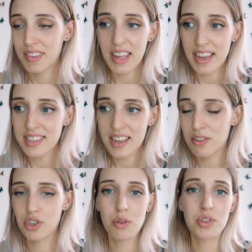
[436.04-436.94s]
like I
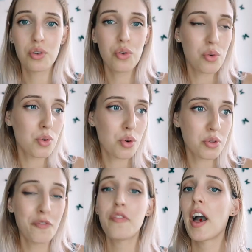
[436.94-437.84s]
said, the jokes are
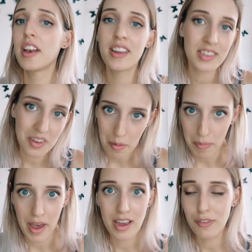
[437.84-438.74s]
cool, the fighting is
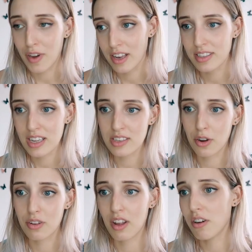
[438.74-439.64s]
not bad, the fighting scenes
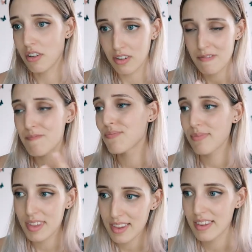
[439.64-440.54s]
are
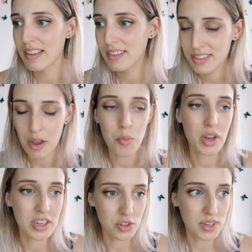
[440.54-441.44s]

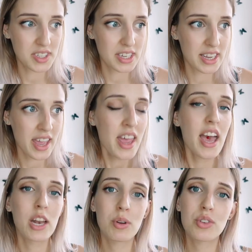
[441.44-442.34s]
somewhat interesting,
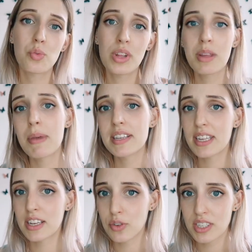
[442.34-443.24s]
and what really
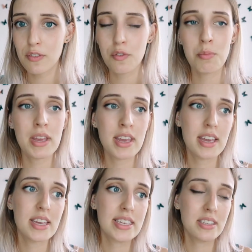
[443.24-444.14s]
makes it interesting for
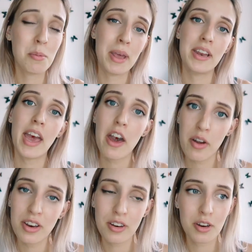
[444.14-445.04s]
me is the main
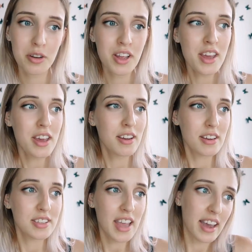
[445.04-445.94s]
character,
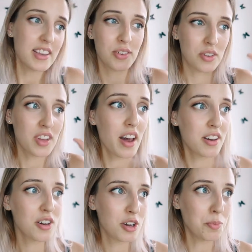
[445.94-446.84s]
because yeah, he's an
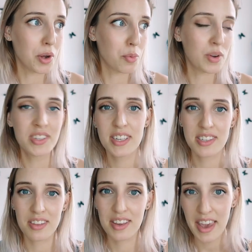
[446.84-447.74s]
otaku, but once
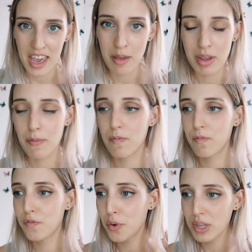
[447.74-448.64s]
he's in the game, he
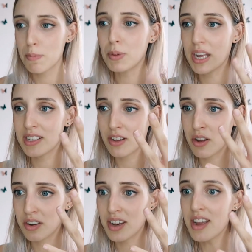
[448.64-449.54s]
fully plays
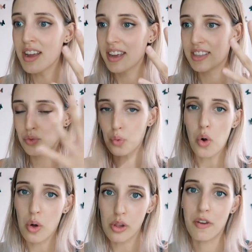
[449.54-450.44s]
on his
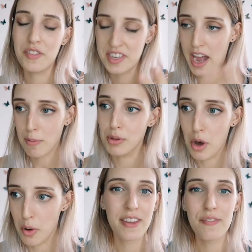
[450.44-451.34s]
role of
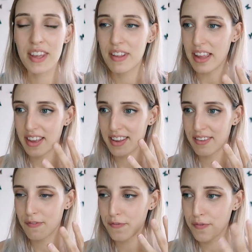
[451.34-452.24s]
Diablo. He like
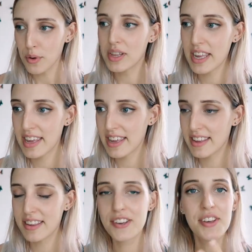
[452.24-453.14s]

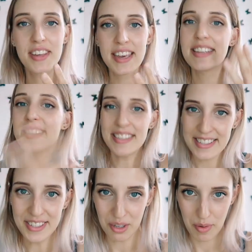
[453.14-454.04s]
fully gets
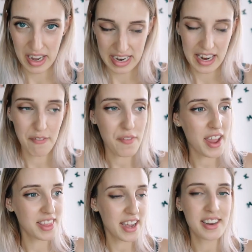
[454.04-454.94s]
into it, and I
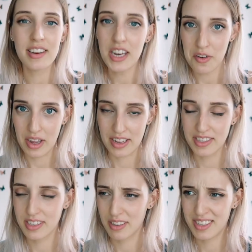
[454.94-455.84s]
find that endearing
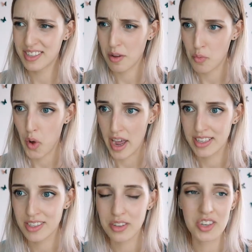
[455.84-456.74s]
in some way.
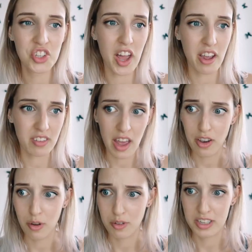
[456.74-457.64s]
It's not the shy
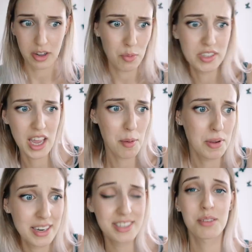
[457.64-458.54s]
otaku who's like, what's
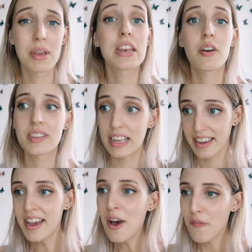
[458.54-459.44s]
happening to me? No, he's
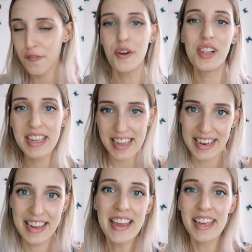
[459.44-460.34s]
like fully
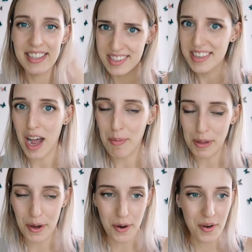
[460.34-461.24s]
in his
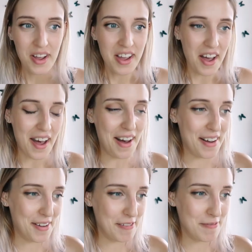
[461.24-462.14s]
Diablo
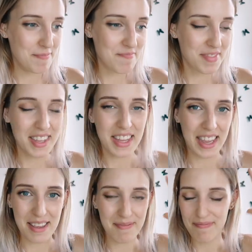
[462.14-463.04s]

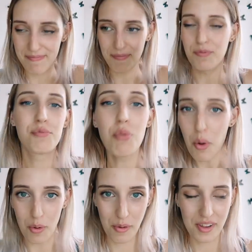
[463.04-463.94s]
like
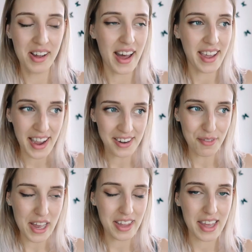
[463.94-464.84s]
role. I kind
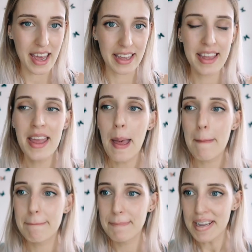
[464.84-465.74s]
of like that.
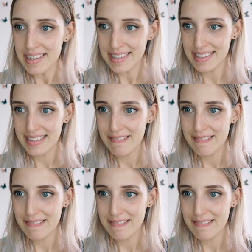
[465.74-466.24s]
But